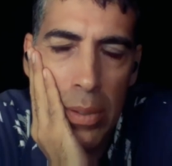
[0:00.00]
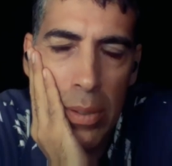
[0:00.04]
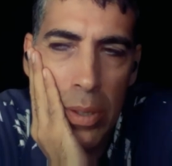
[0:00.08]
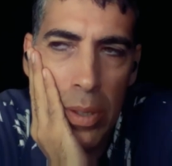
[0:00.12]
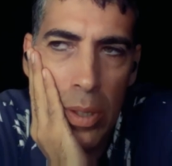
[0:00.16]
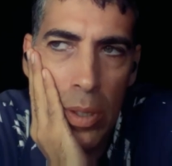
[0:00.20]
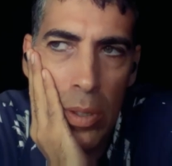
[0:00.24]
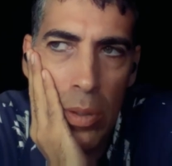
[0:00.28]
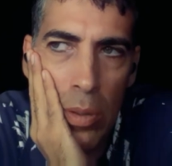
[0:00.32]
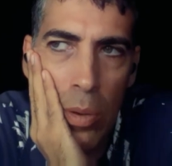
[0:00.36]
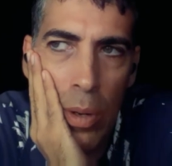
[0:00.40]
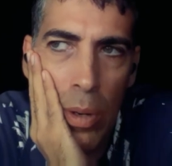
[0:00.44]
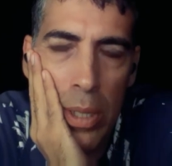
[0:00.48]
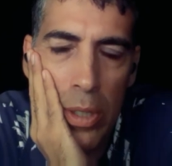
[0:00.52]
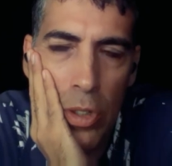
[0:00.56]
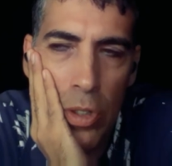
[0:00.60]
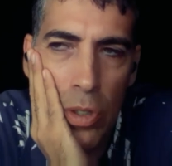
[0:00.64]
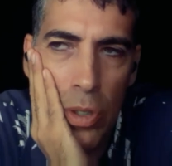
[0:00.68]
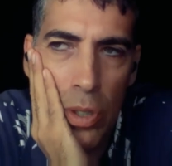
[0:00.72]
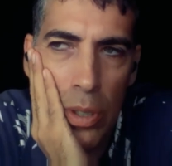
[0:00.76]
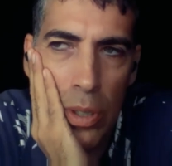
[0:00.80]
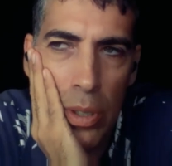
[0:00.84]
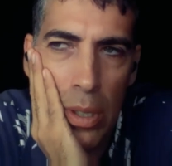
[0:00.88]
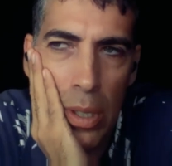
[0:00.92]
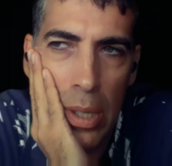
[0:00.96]
that's a good
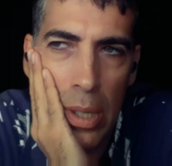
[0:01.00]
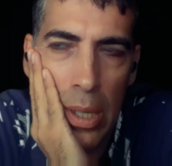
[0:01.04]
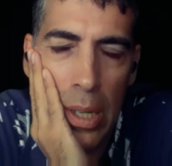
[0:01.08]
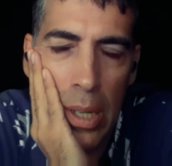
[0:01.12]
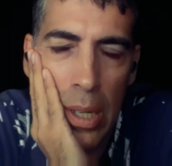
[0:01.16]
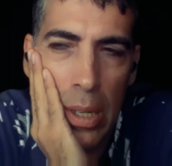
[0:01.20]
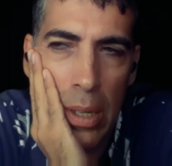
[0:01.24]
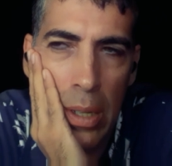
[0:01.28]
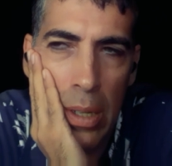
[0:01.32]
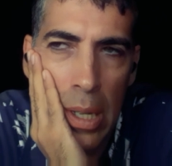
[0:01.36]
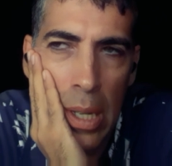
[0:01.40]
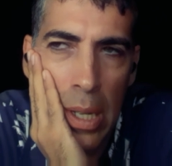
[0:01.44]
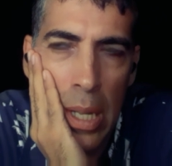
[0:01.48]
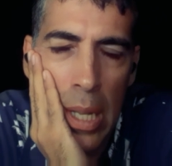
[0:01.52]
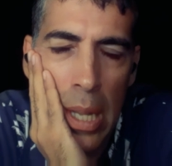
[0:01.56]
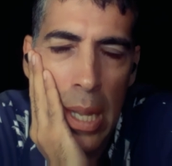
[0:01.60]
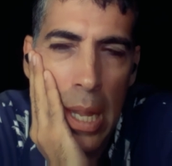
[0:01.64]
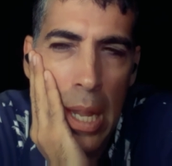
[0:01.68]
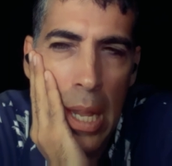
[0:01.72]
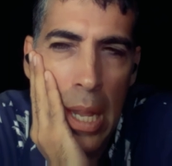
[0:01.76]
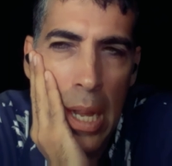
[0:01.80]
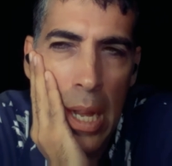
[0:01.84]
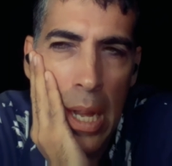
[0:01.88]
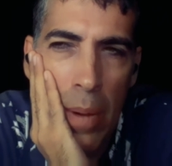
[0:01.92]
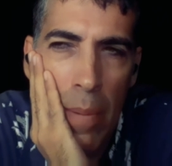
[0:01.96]
question i gotta
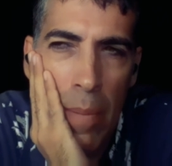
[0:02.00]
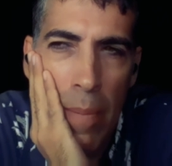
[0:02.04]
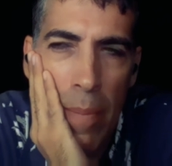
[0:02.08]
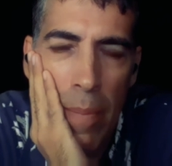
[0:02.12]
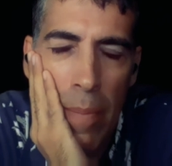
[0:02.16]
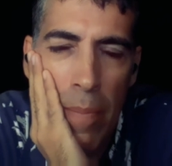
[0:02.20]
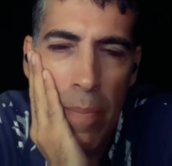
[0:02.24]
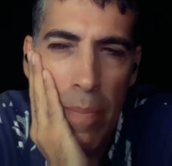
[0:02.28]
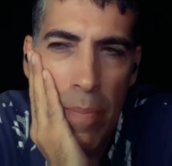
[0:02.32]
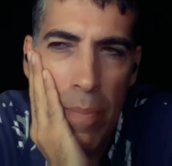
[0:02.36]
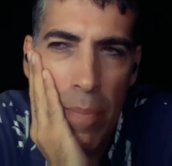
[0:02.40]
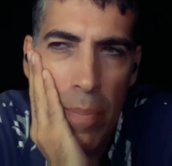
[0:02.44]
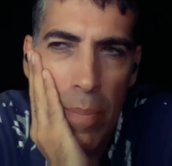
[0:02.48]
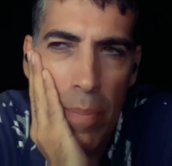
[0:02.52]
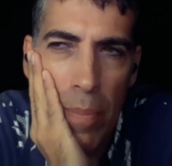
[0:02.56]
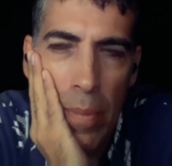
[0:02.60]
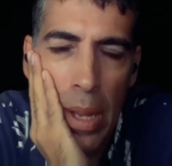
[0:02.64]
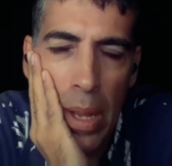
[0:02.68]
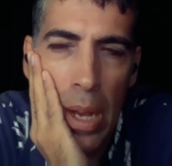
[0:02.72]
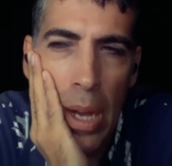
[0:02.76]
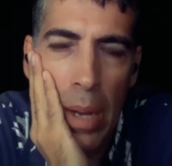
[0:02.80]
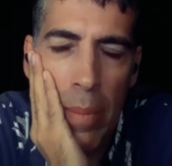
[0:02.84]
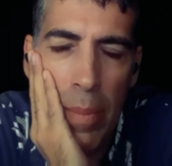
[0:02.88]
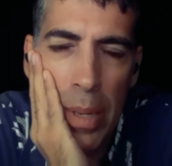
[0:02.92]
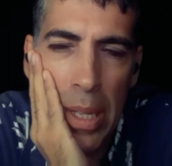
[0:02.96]

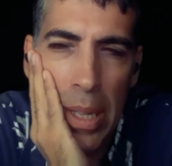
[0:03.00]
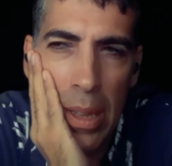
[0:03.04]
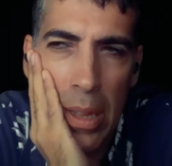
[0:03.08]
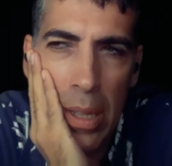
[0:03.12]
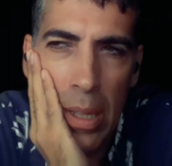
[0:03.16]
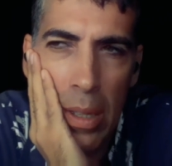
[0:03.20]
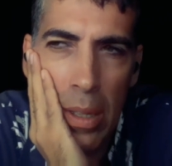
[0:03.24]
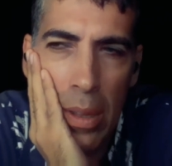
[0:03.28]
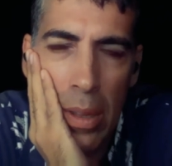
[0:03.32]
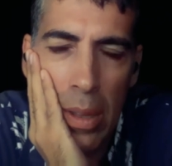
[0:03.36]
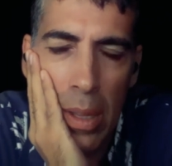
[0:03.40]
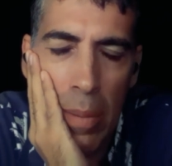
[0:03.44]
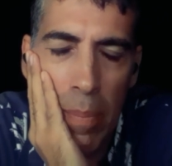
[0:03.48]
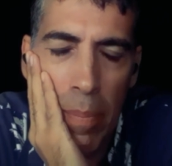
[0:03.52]
i mean the,